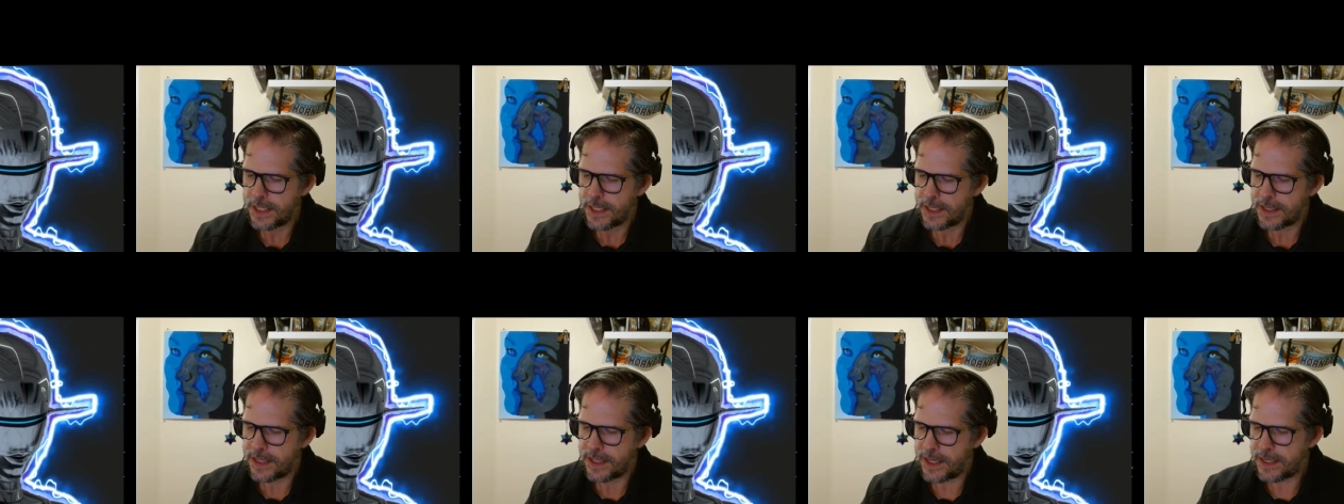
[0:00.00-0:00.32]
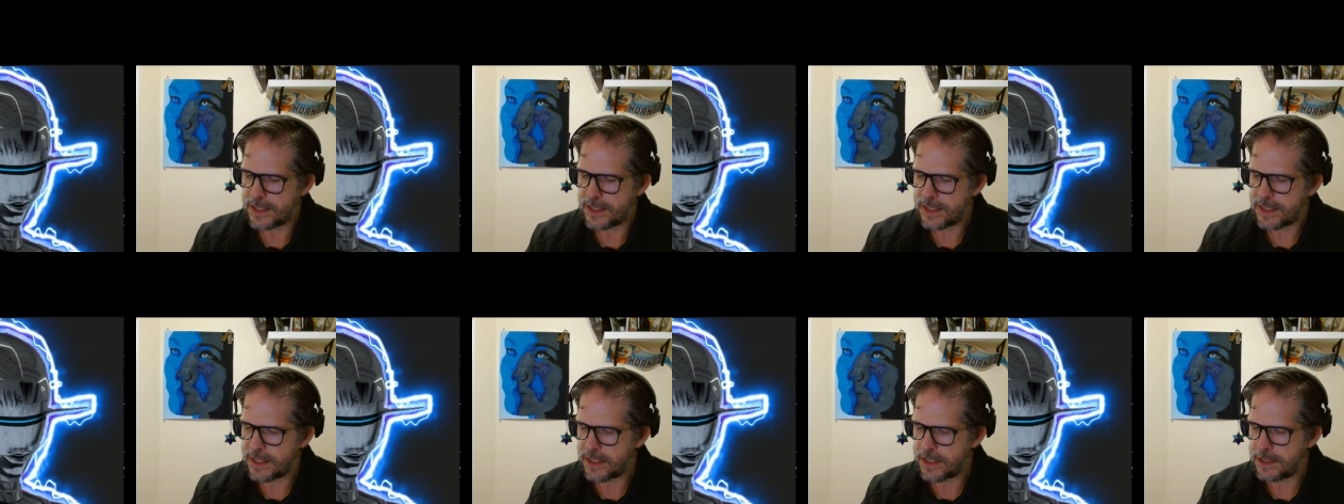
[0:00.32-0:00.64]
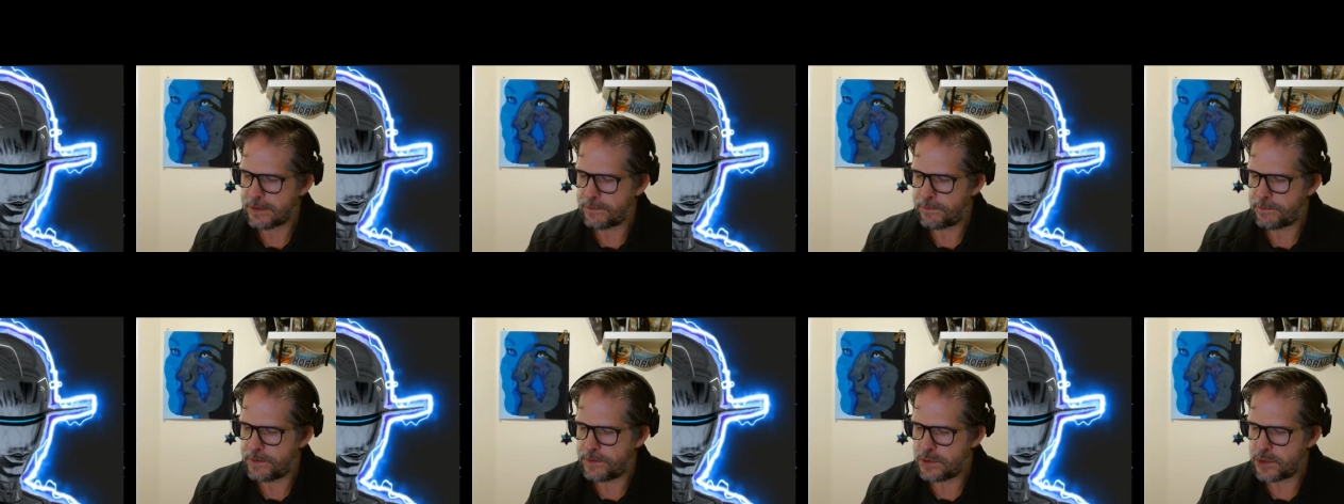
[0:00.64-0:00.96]
that
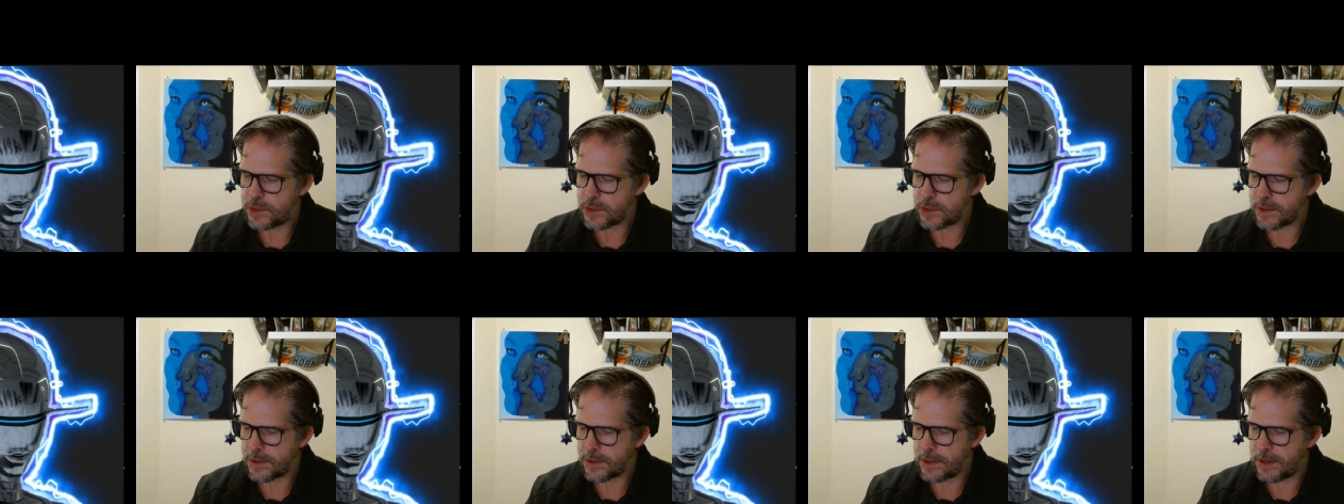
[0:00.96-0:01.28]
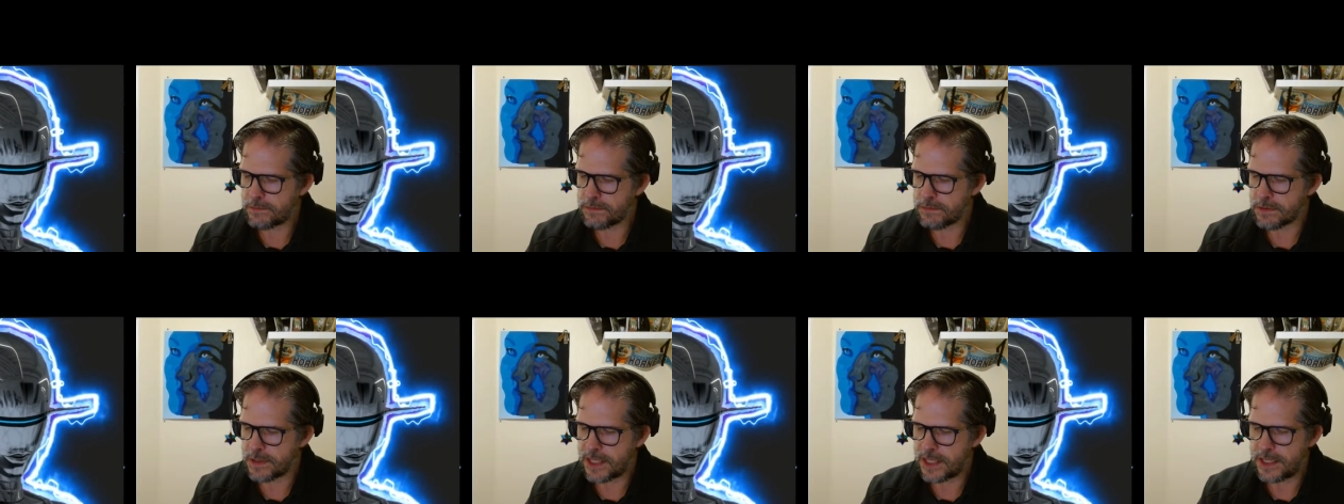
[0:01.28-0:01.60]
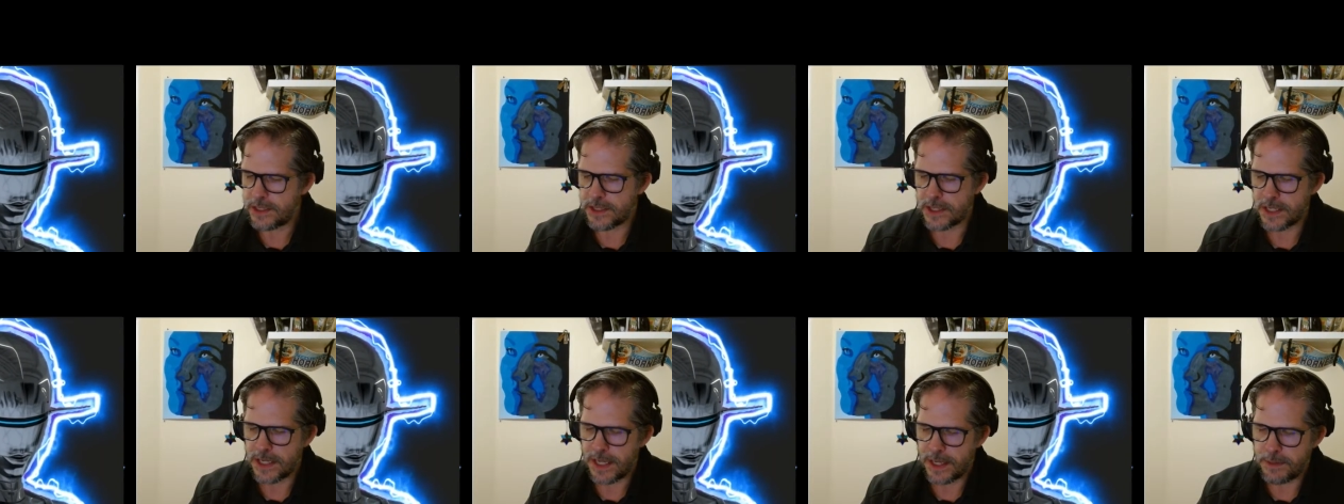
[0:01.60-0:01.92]
the future of
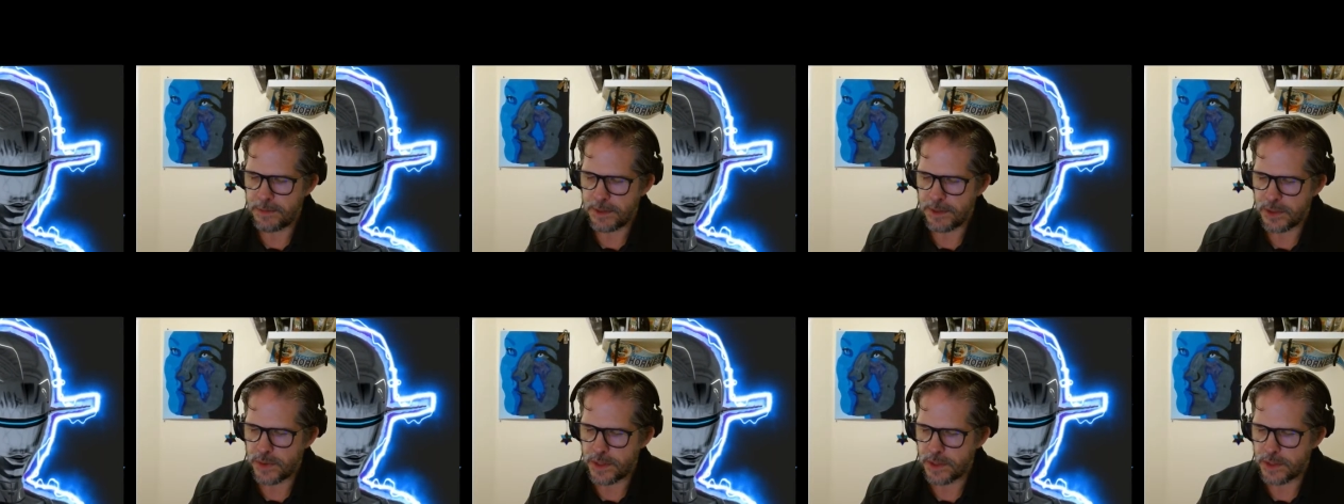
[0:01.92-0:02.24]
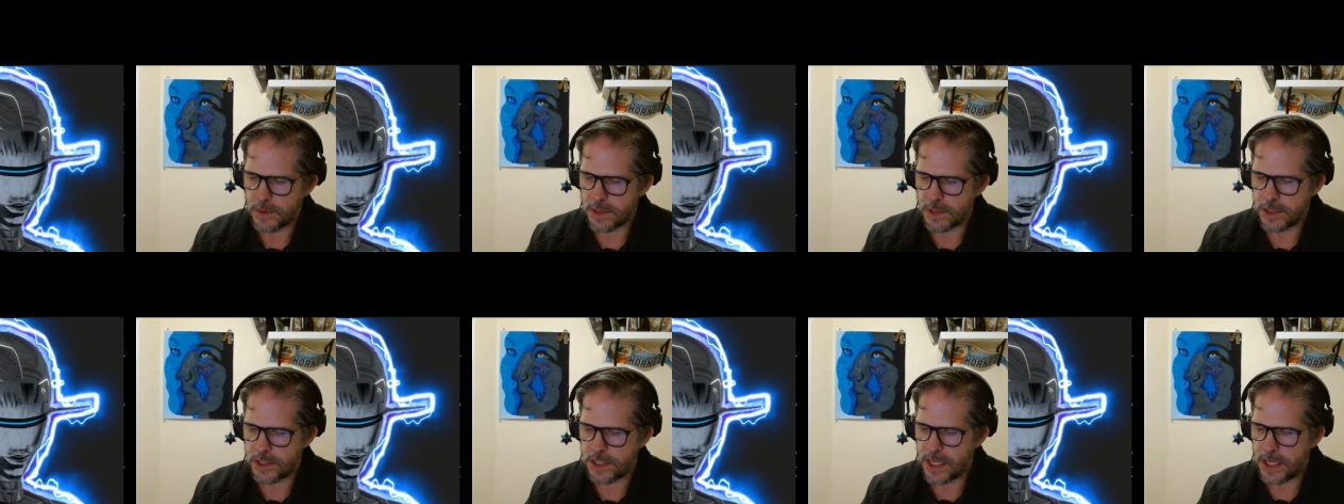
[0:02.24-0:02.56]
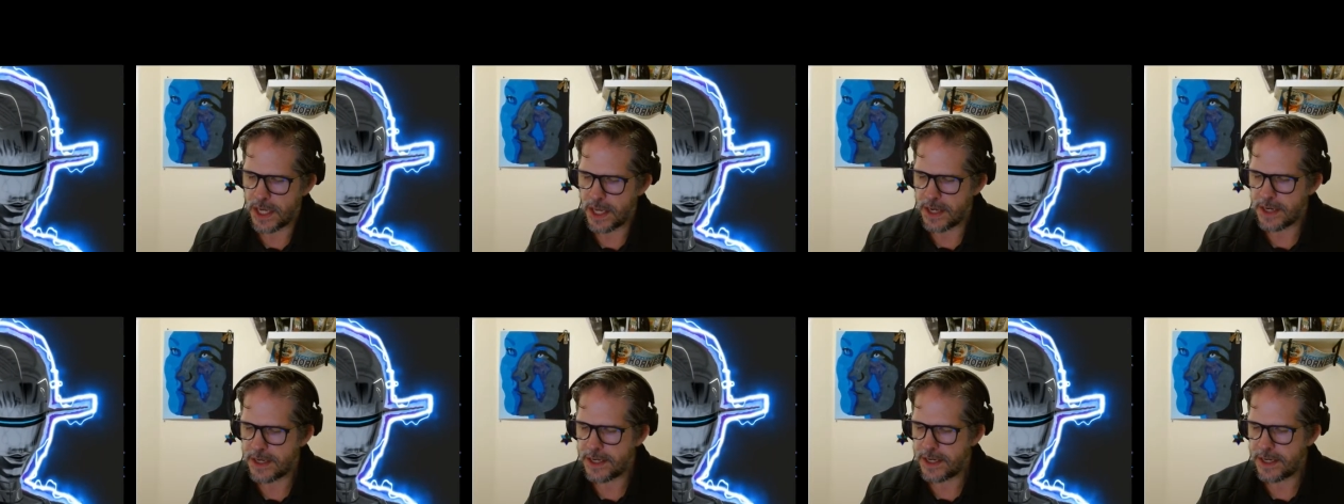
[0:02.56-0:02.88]
religion lay between
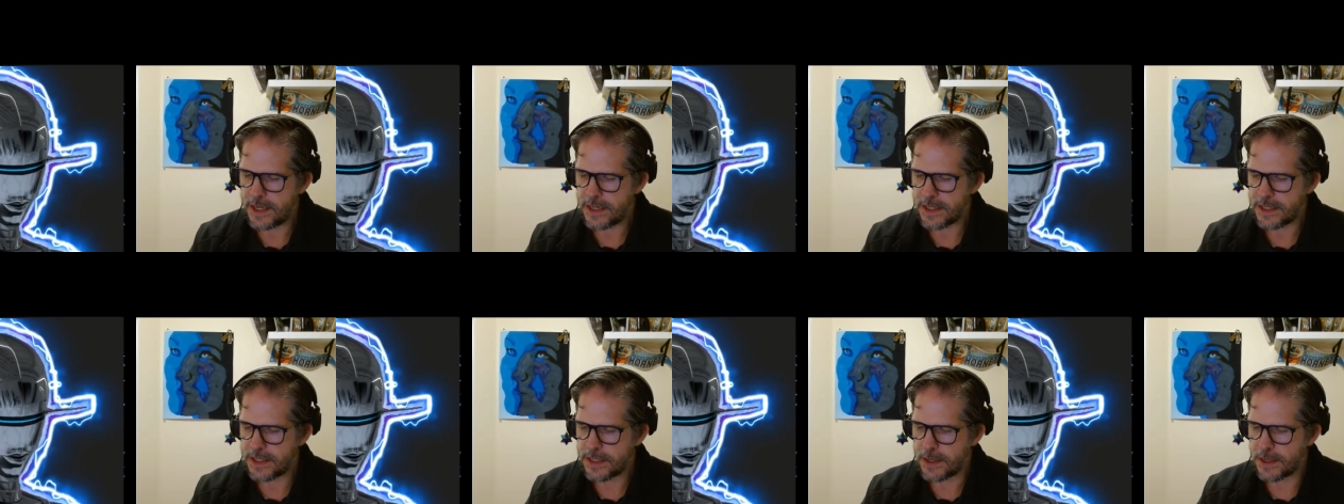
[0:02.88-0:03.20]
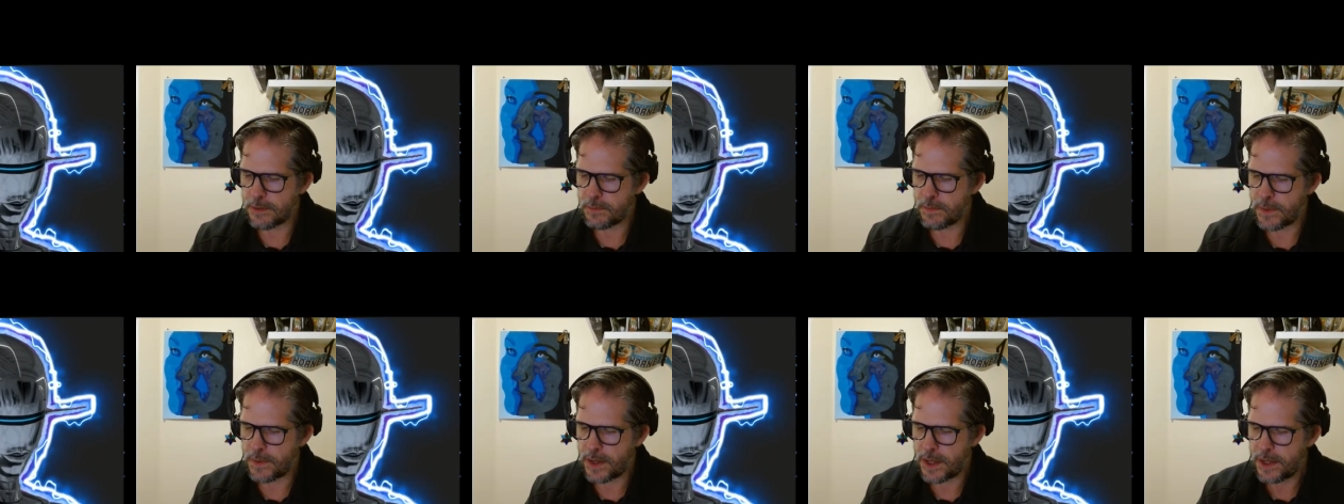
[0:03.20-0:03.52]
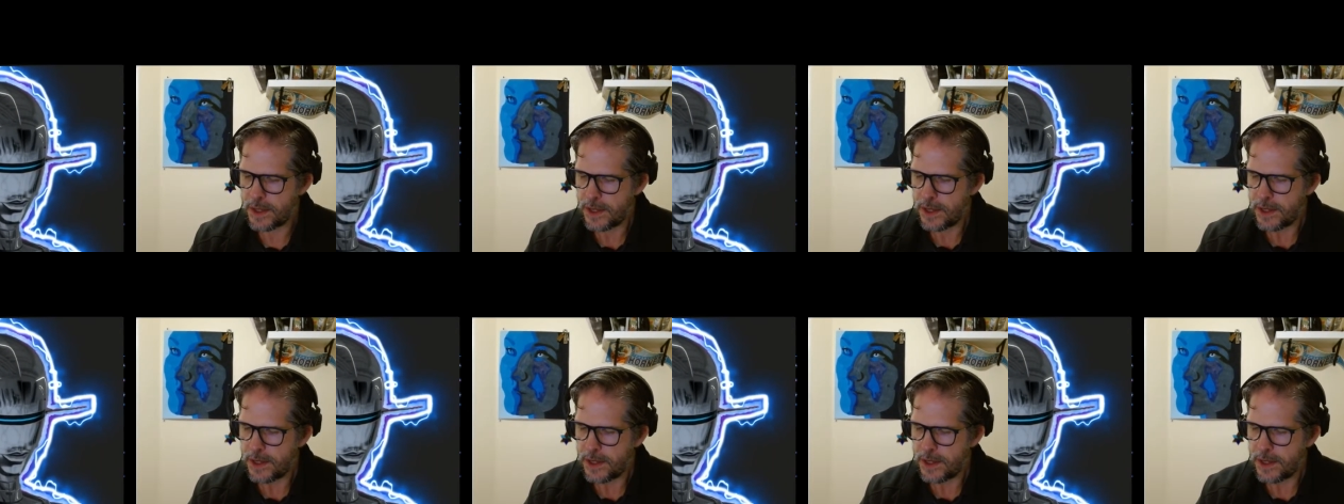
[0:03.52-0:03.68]
Christianity and some